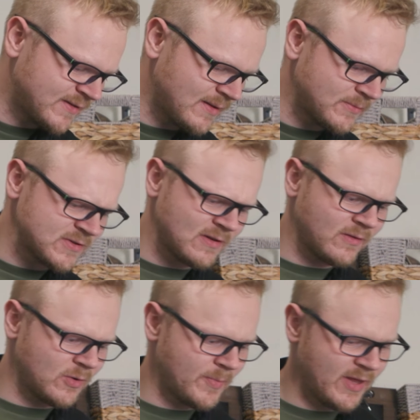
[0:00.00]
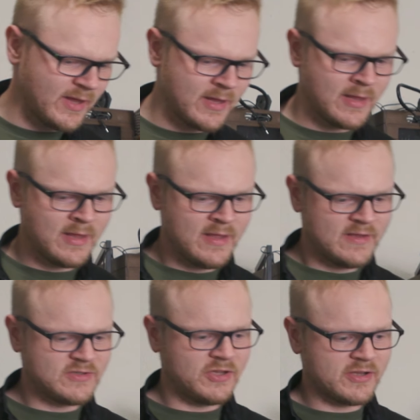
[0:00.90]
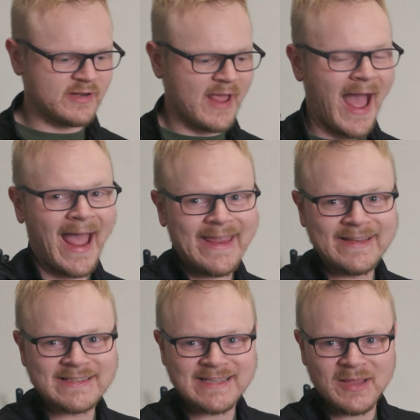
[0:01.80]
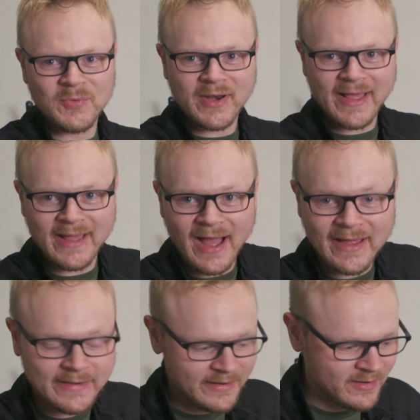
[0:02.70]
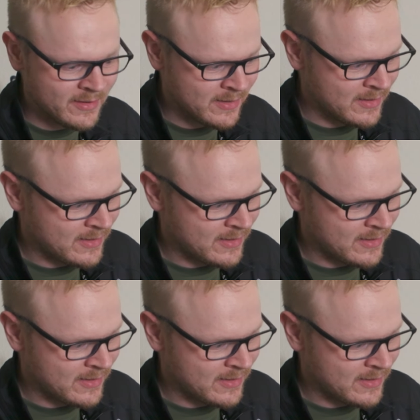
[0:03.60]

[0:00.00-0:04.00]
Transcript: this up just a little bit so you can kind of see what I got in here